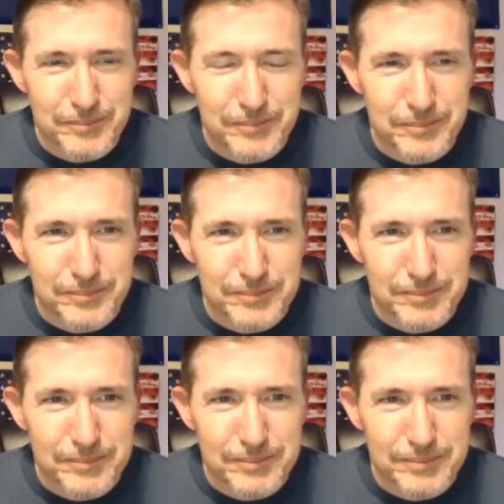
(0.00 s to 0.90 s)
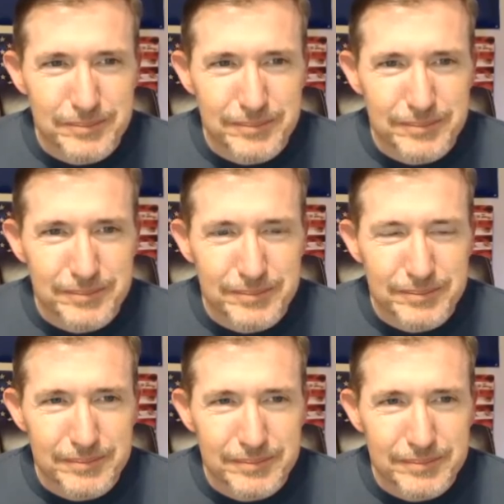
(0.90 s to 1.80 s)

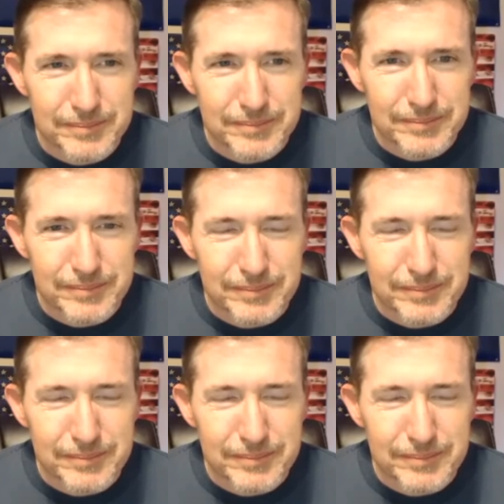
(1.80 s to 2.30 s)
The person shown says nothing.